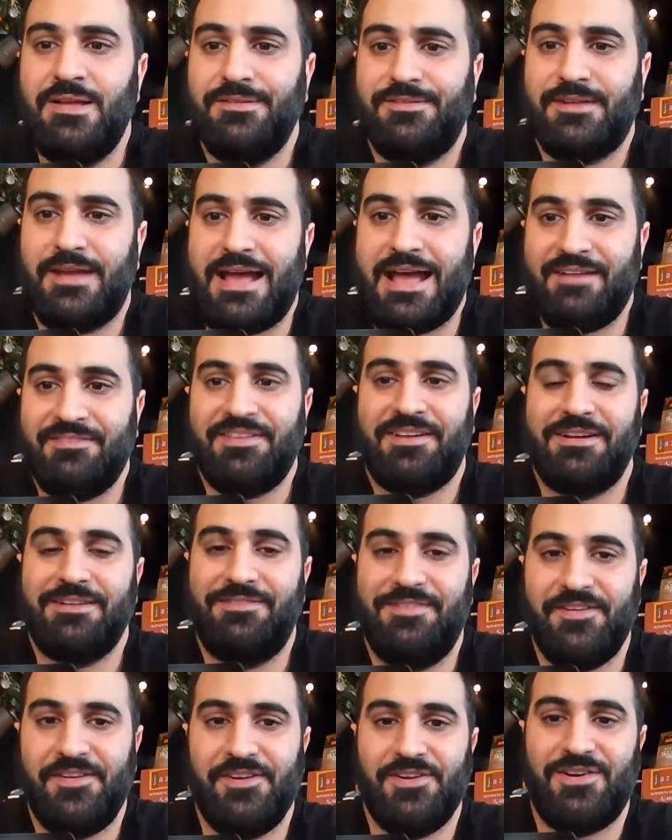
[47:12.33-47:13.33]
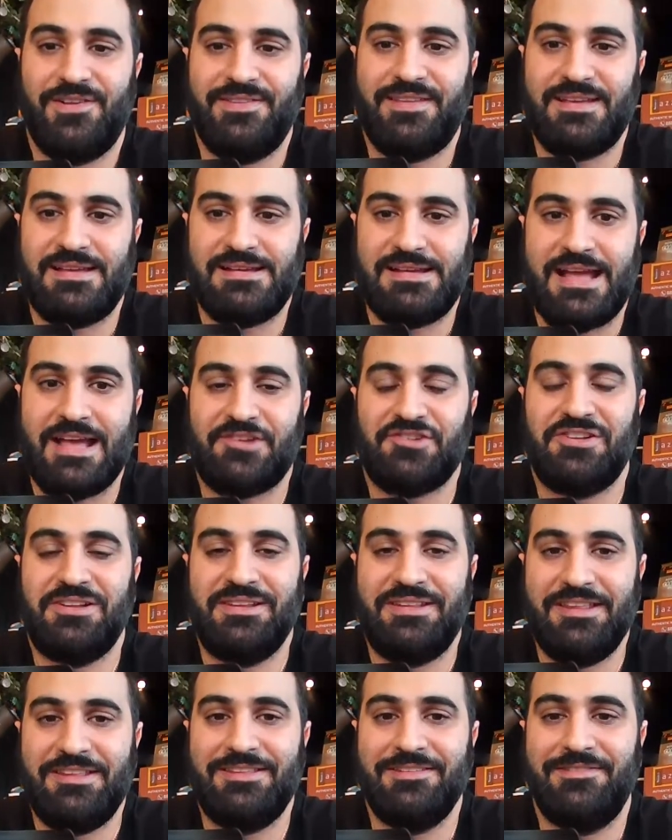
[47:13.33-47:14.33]
So I have done a video on that. I
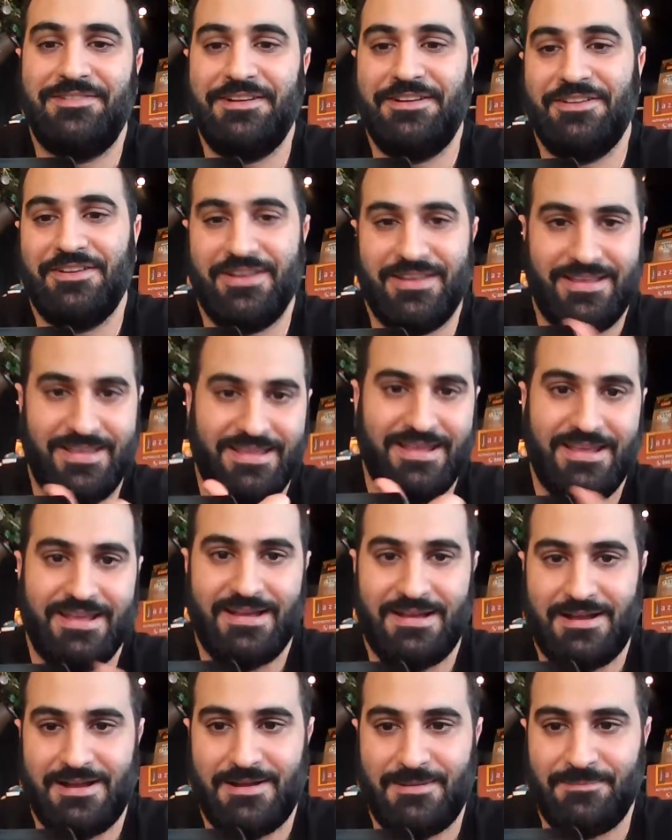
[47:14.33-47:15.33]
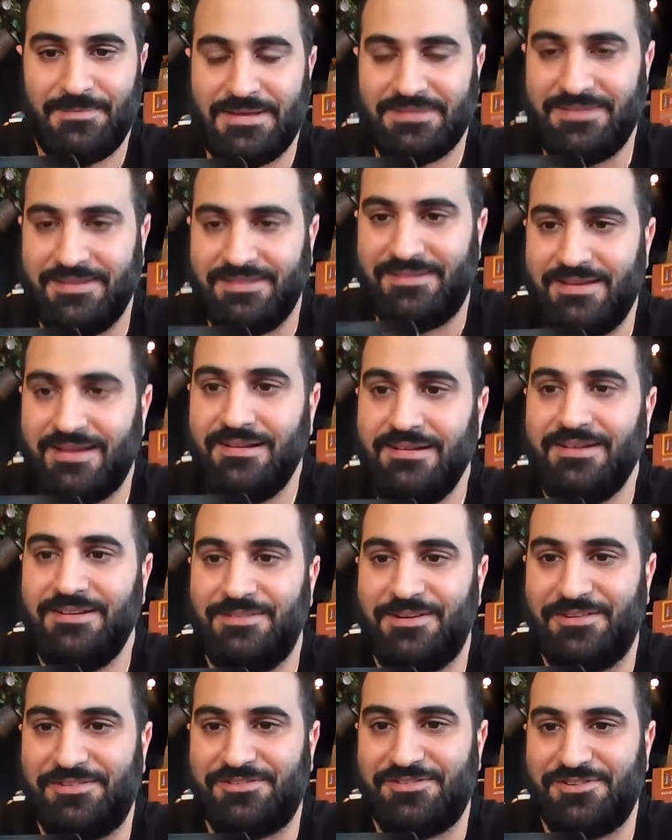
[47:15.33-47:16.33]
actually did the video here at the Italian
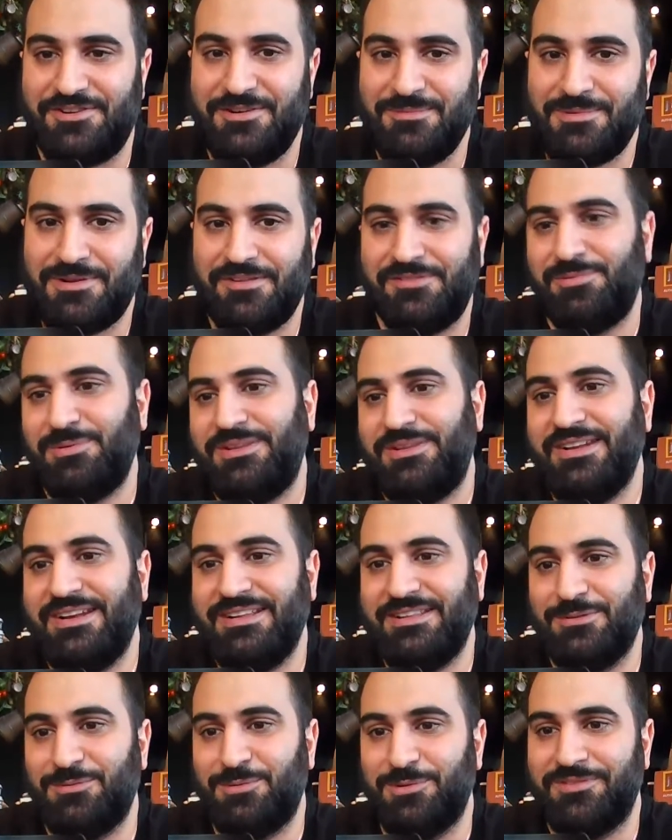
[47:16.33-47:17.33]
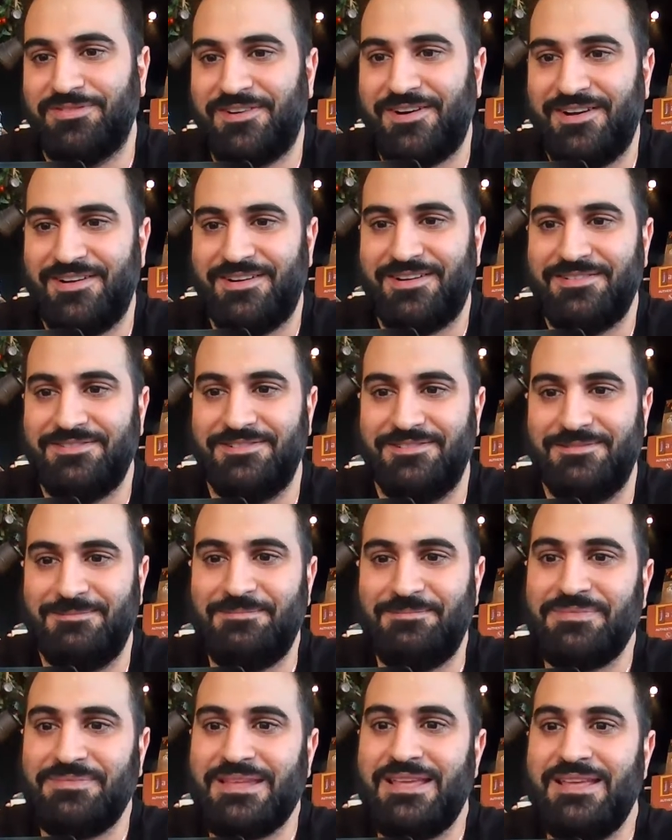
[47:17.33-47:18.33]
restaurant because we did it in the wood-fired
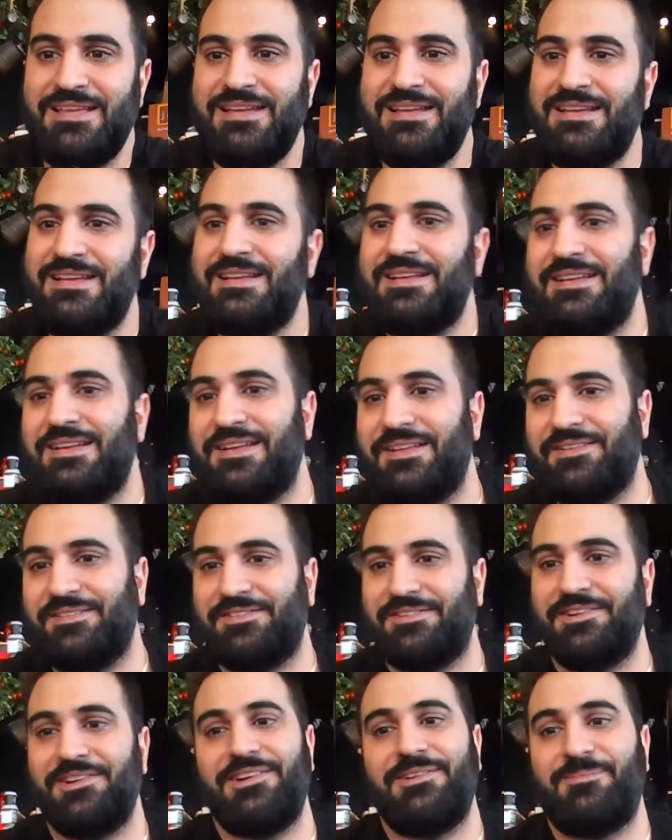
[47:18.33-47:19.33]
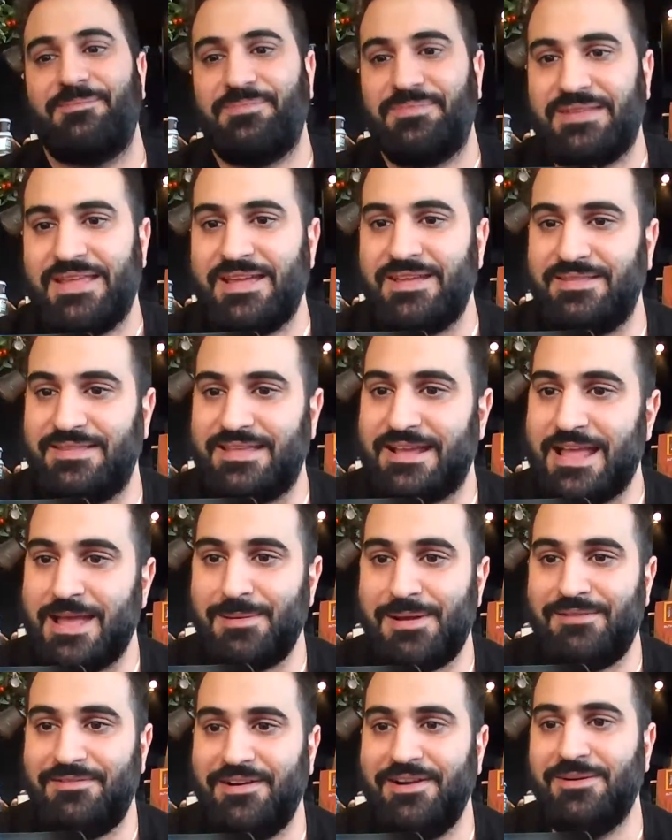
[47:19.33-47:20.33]
oven. So yeah,
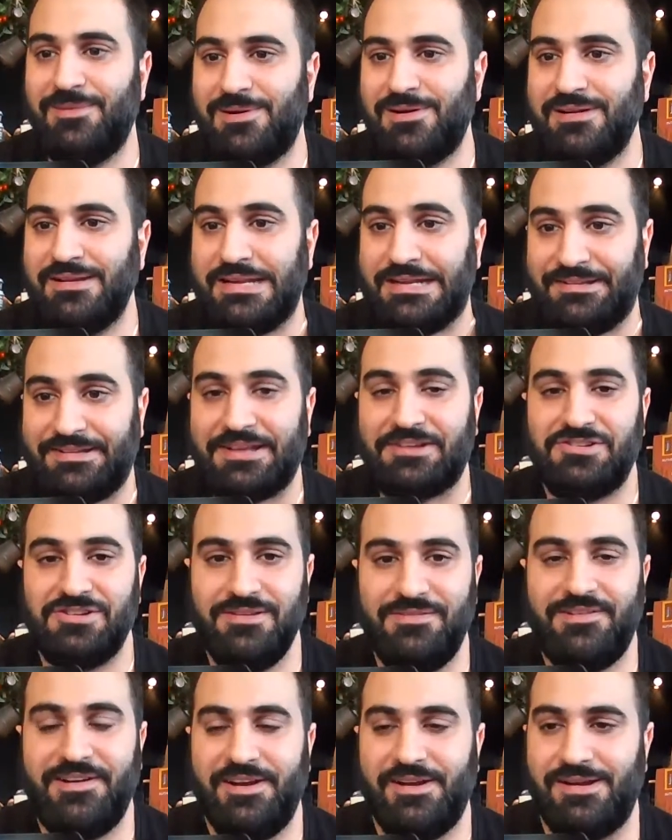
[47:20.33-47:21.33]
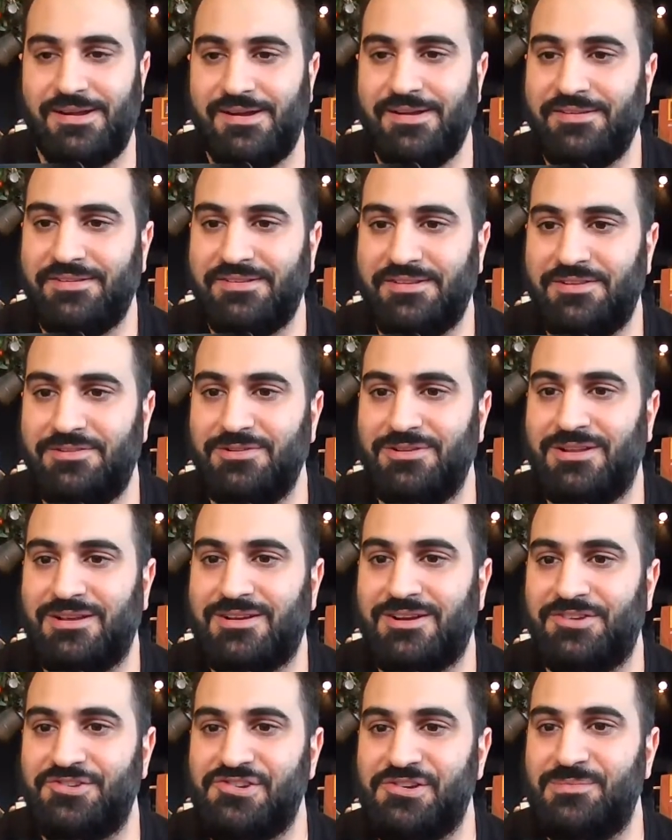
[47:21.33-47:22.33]
that came out very well. It's actually very nice. I do
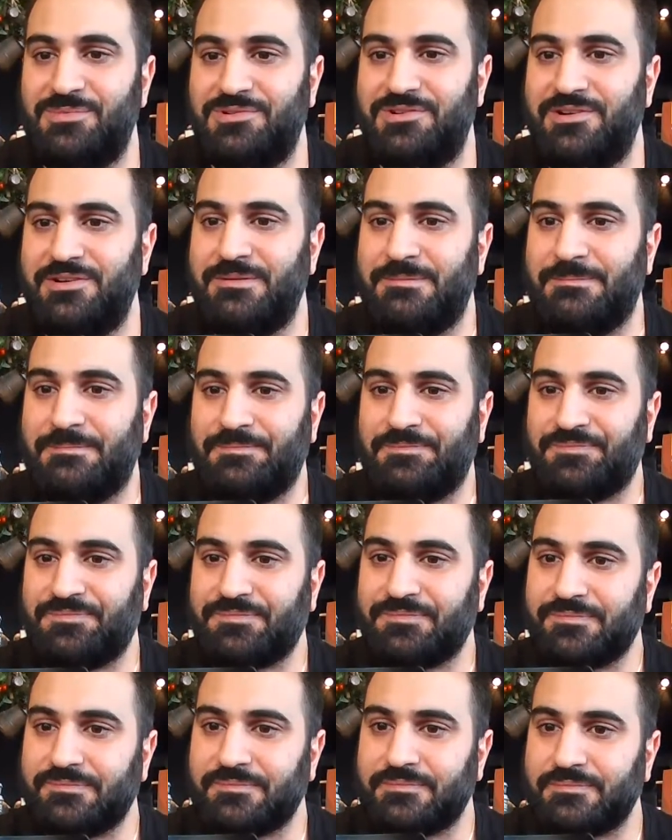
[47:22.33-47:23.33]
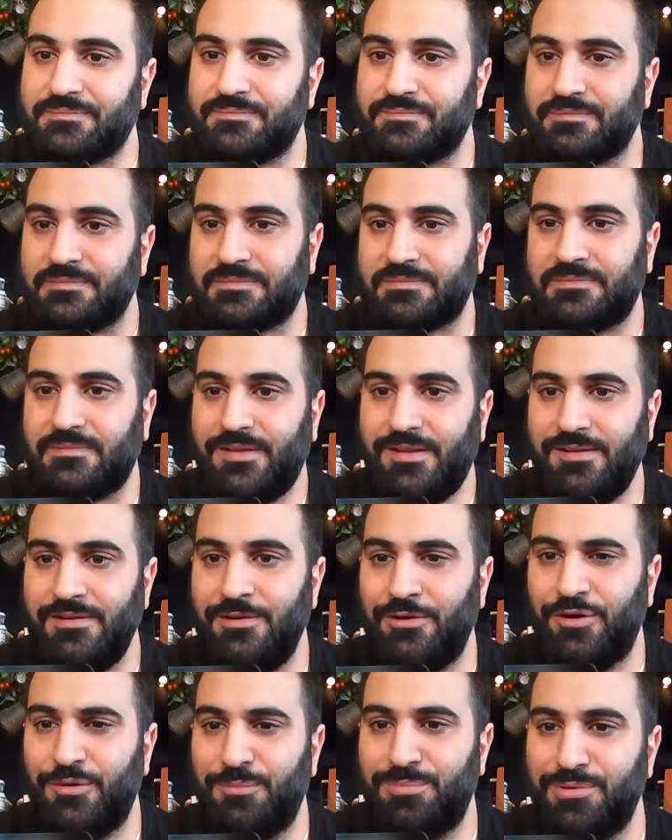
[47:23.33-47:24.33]
like khachaburi,
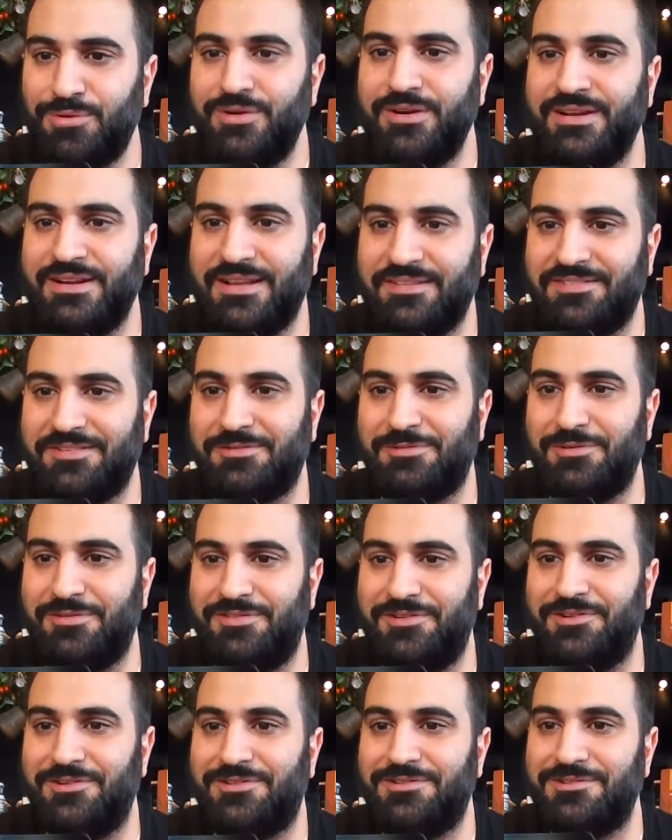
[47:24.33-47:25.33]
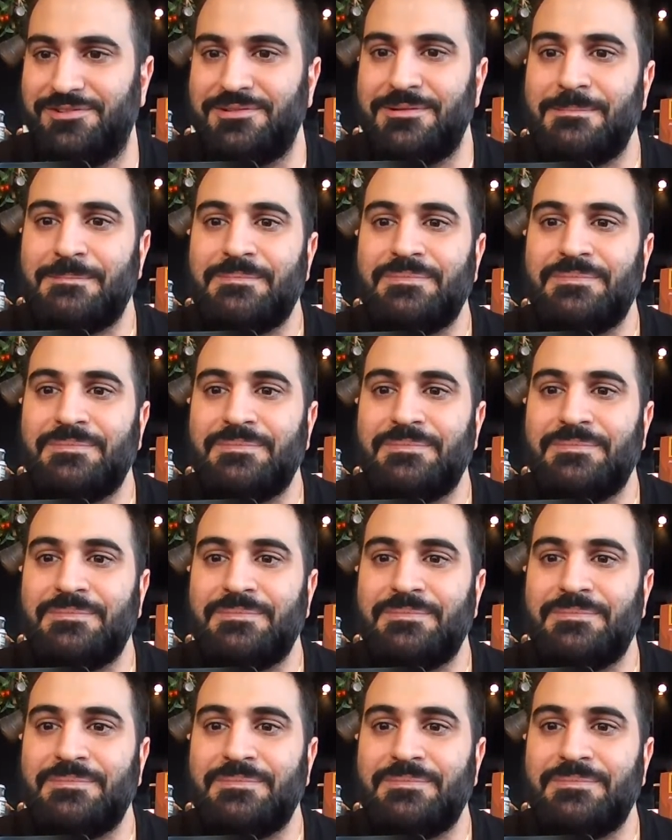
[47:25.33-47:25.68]
or buri as it's referred to.